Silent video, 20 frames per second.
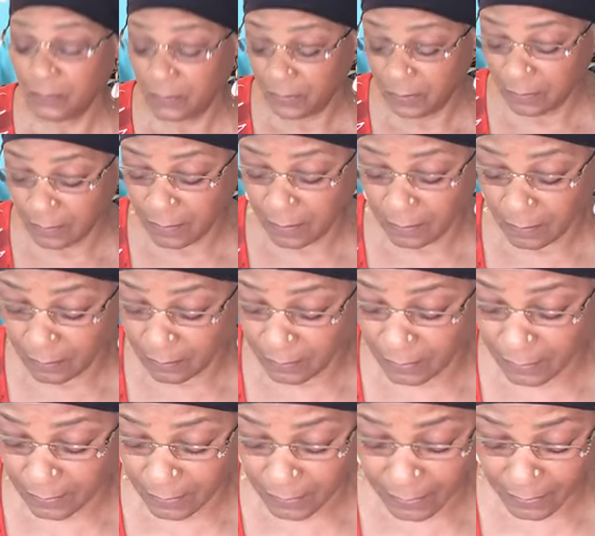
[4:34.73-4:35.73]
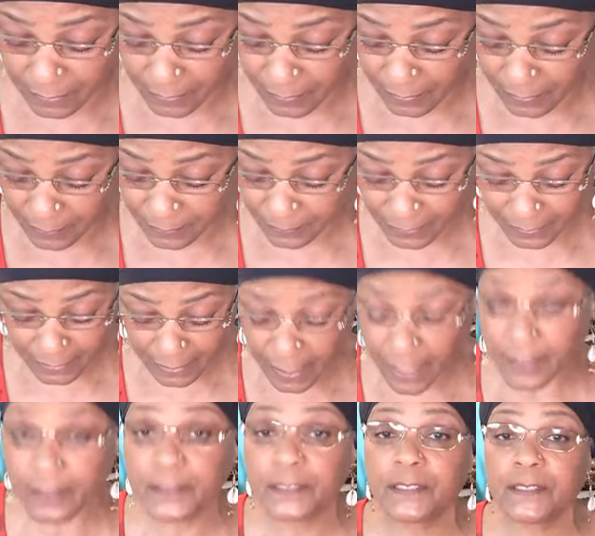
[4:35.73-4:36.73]
You know, it's a
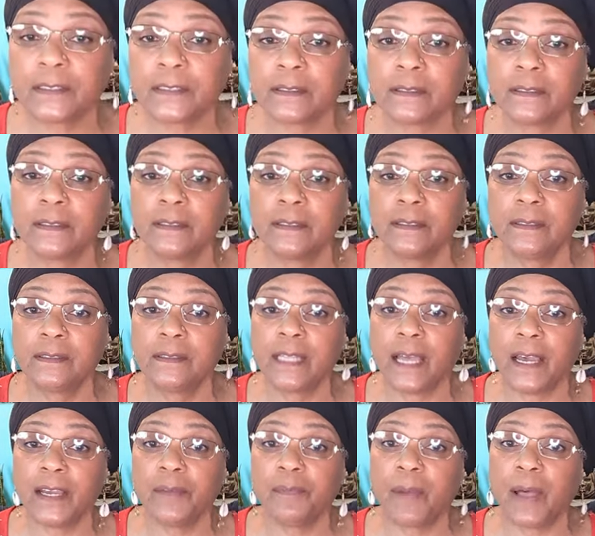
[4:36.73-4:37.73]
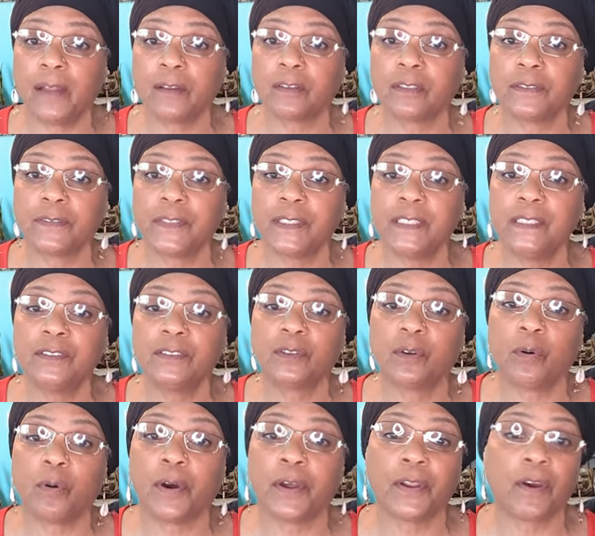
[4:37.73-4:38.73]
lot of diabolical things
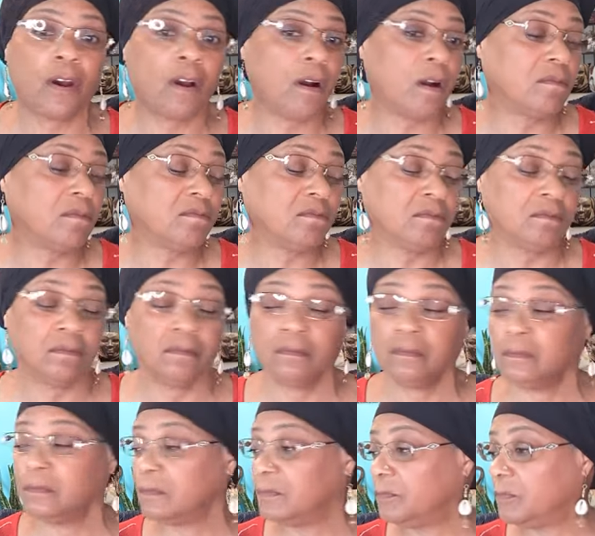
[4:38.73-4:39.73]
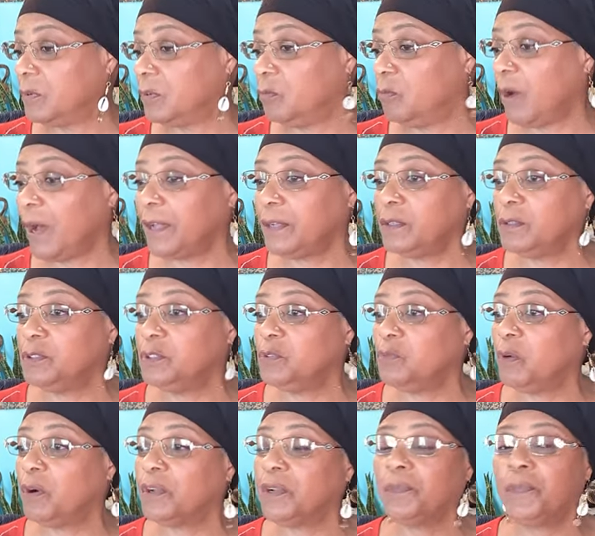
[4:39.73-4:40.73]
going on. But why do you
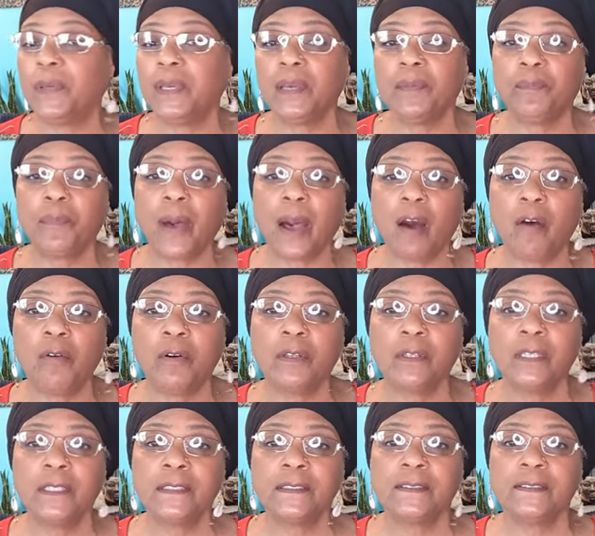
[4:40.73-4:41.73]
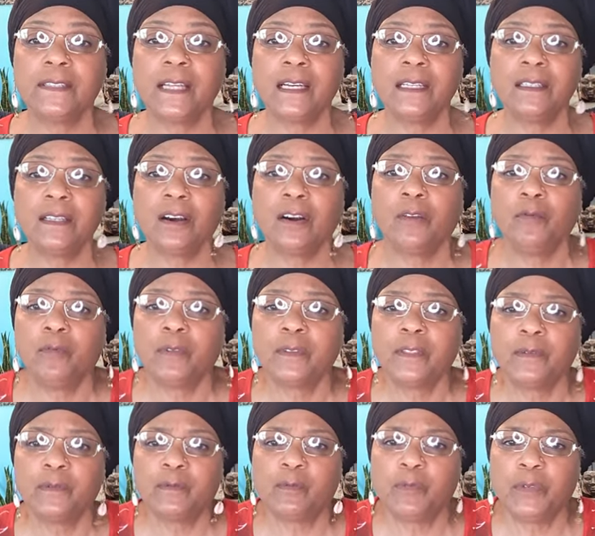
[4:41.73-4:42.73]
want to be in power that long?
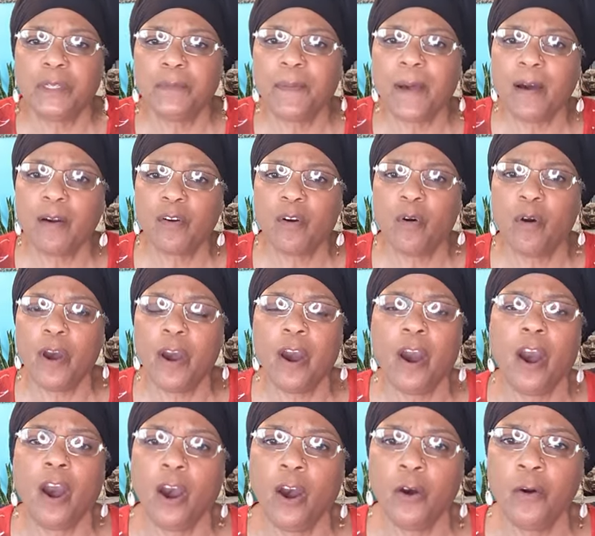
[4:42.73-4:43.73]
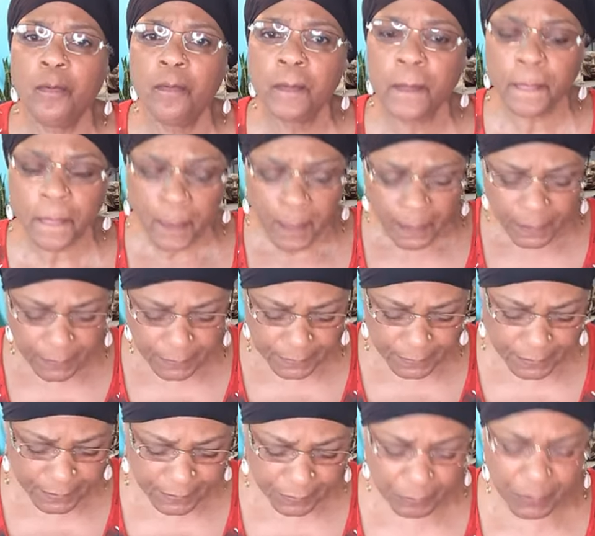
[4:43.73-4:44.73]
What about going home and
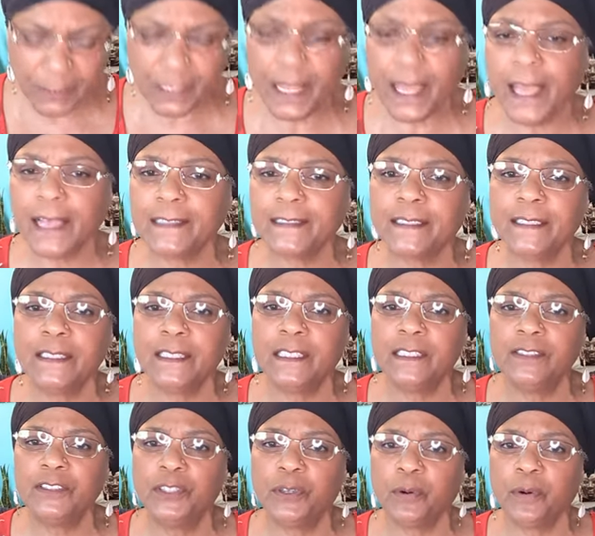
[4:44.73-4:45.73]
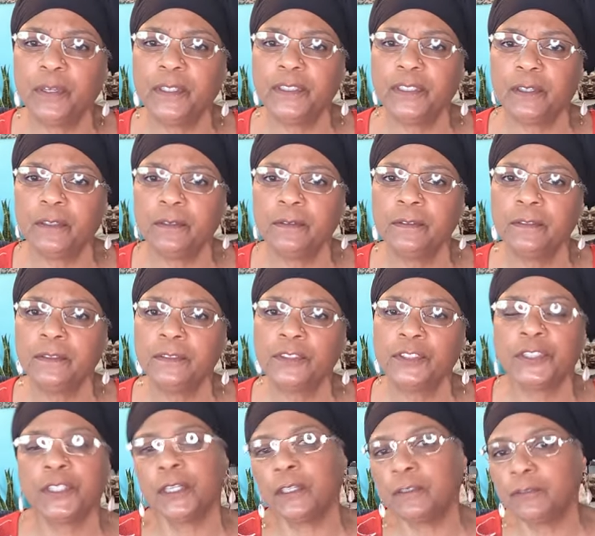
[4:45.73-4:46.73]
just relaxing, enjoying your
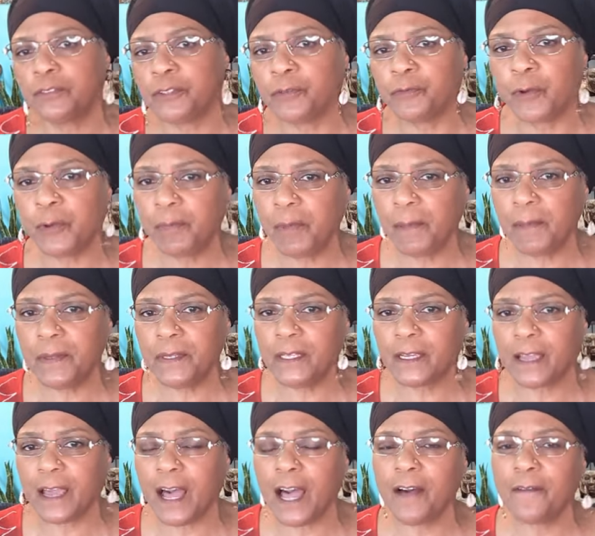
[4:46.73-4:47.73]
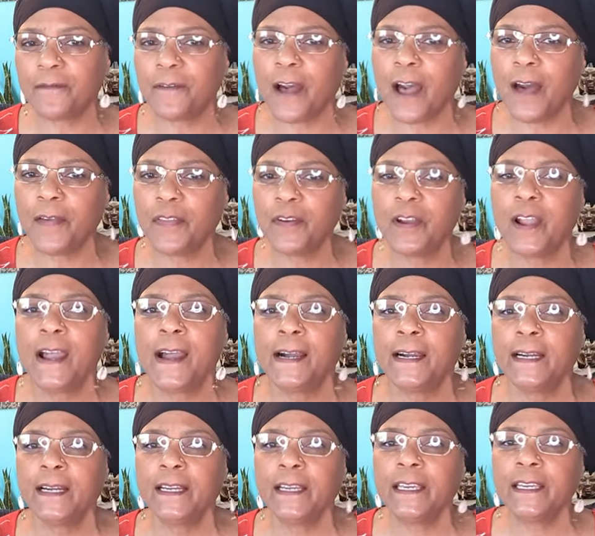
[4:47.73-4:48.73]
children? Remember the Godfather?
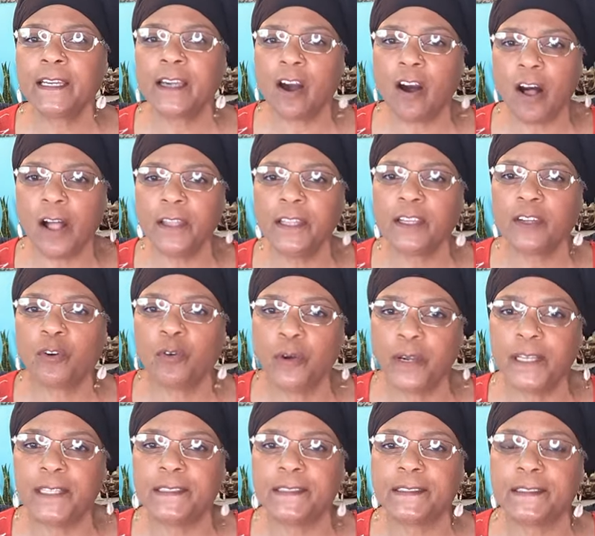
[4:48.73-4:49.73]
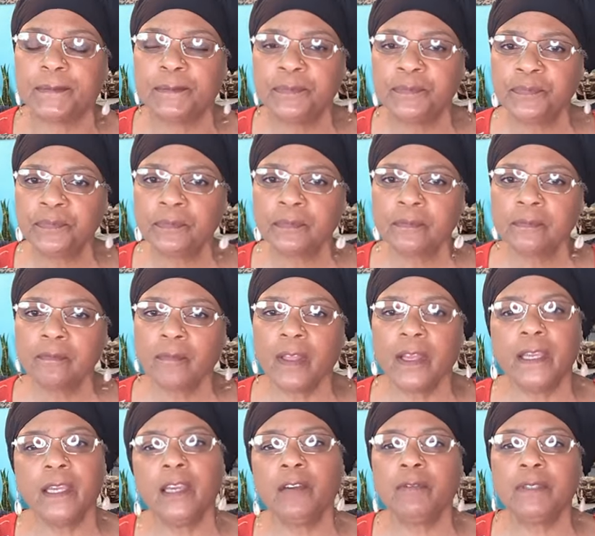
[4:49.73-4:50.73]
He called it quits.
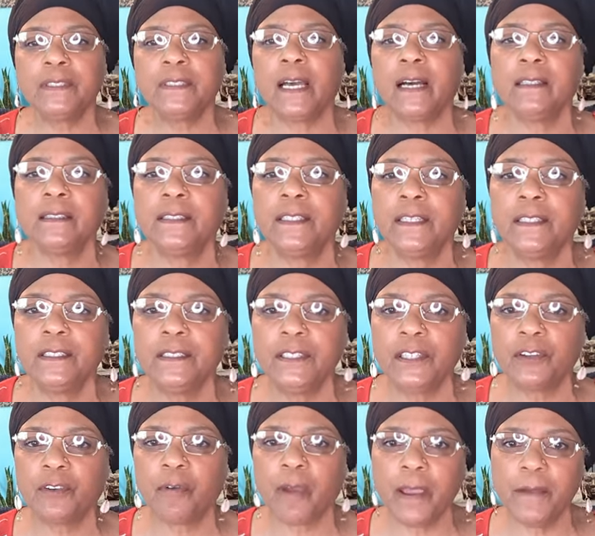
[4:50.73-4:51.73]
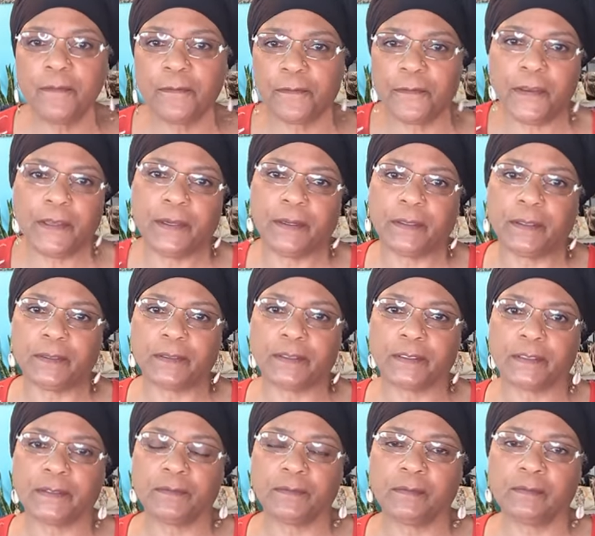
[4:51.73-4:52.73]
And he was out there in the grape
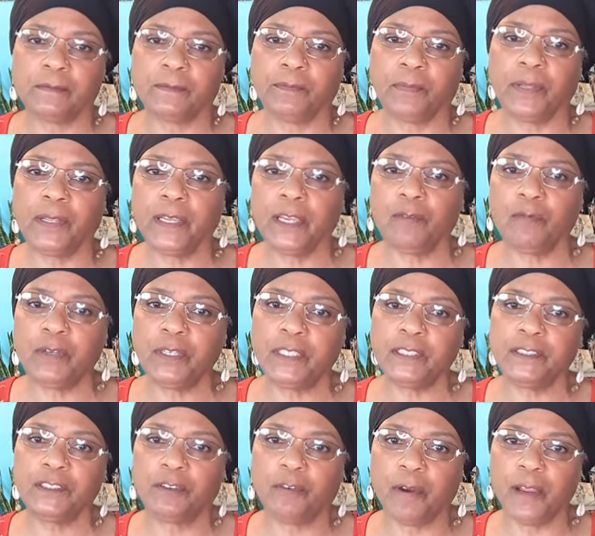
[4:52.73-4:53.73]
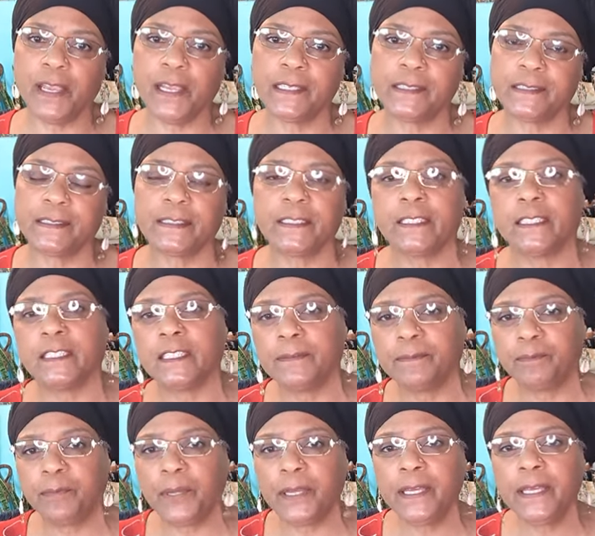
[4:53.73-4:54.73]
fields playing with his
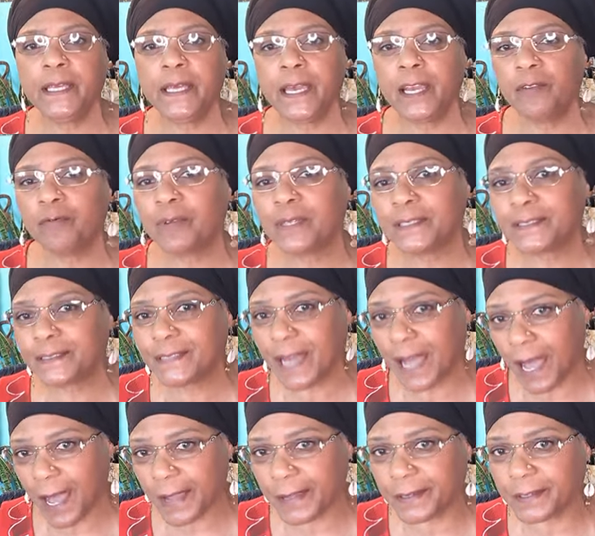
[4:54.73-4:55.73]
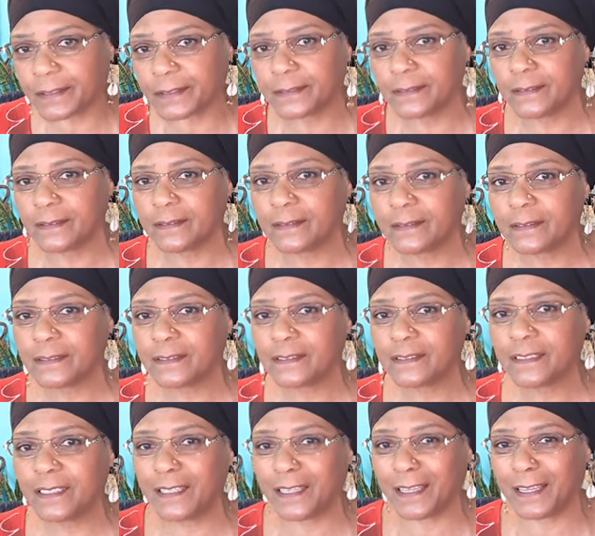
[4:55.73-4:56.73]
grandson. But he had retired.
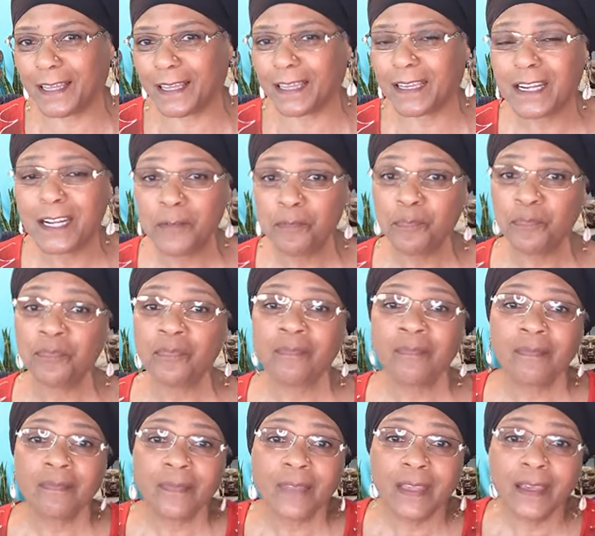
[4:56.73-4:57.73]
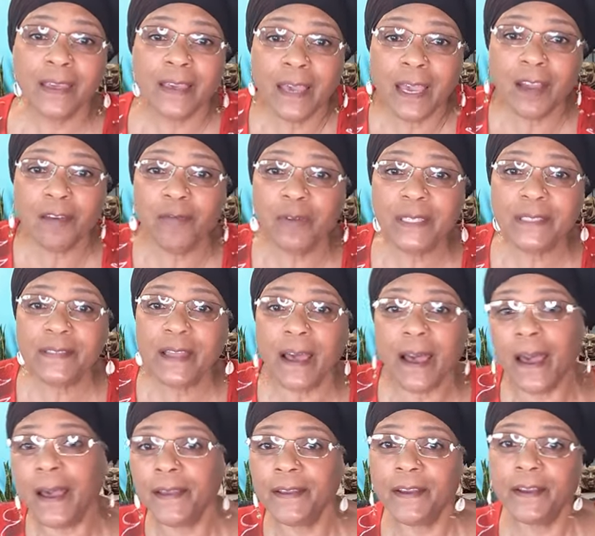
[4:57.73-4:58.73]
He had
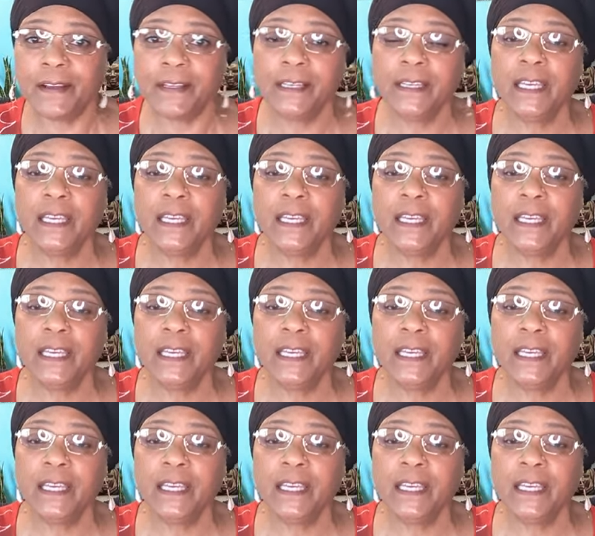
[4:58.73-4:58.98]
retired.